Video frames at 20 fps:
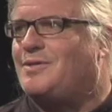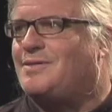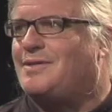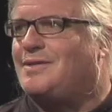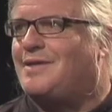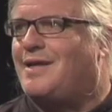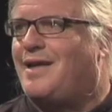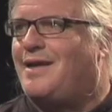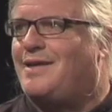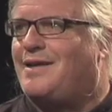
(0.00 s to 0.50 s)

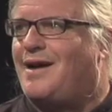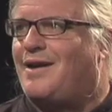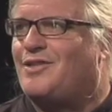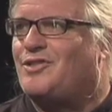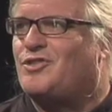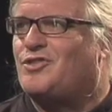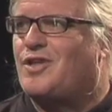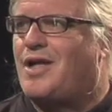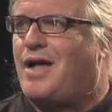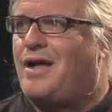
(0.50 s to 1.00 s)
today kind of
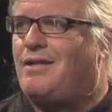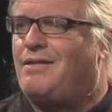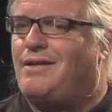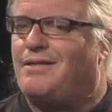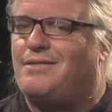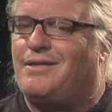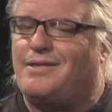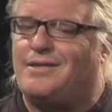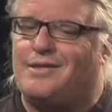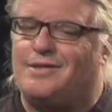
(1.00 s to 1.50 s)
style. I
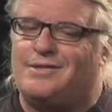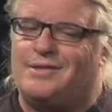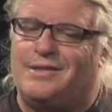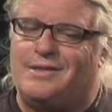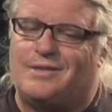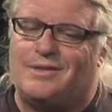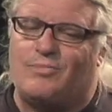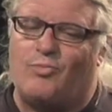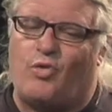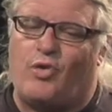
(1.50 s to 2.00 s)
think
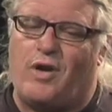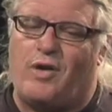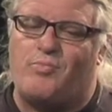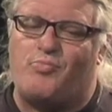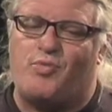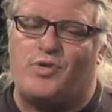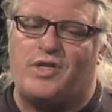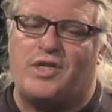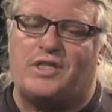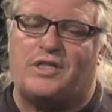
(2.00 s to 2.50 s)
it's more
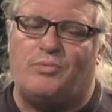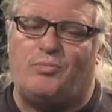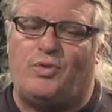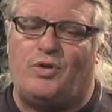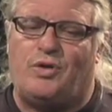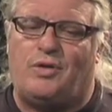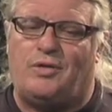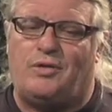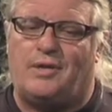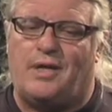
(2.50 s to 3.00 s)

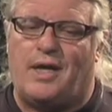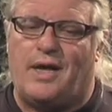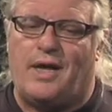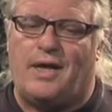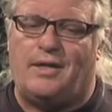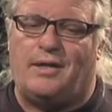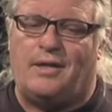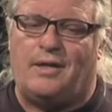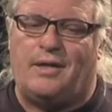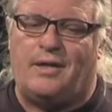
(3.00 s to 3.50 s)
unpredictable,
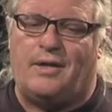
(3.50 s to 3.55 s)
and